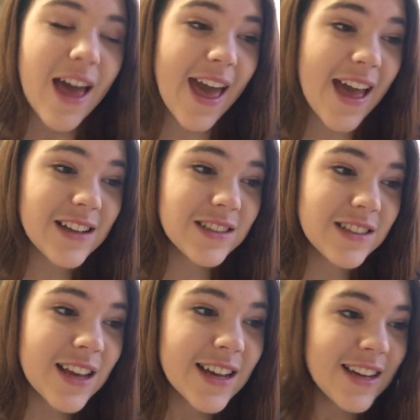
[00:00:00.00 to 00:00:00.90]
And
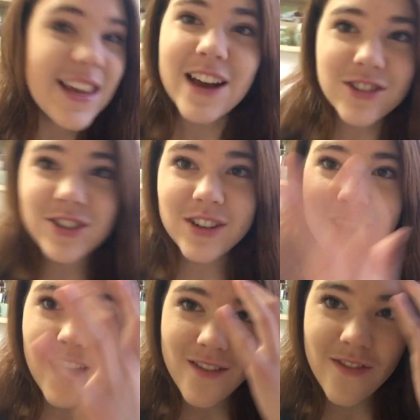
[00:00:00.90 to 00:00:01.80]
he actually took
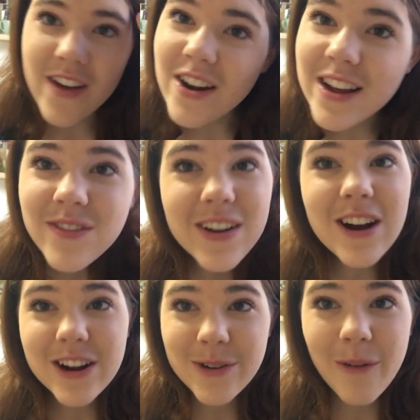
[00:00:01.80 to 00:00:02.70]
that very,
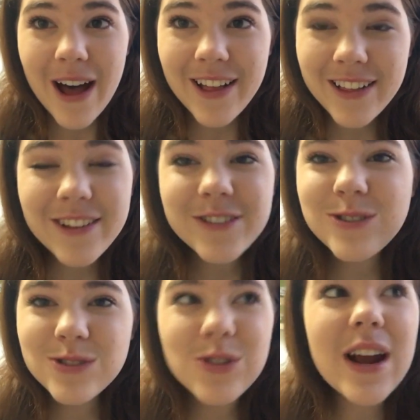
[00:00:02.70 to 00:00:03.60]
very well,
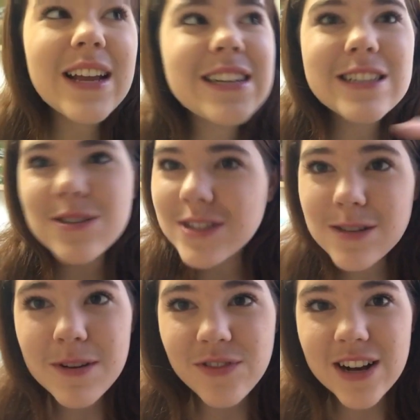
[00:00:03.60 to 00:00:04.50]
which was great, and he still wants
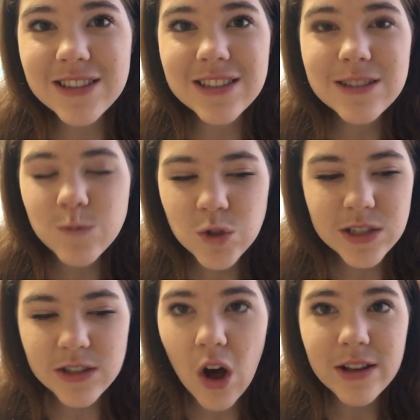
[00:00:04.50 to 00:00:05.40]
to be friends,
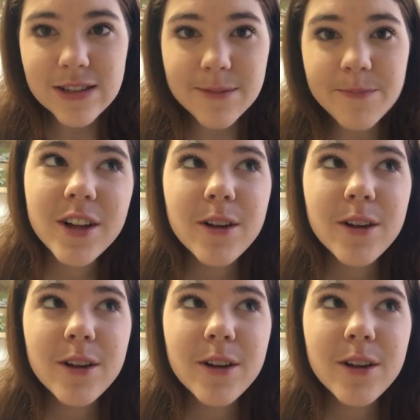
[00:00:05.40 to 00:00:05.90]
which is awesome.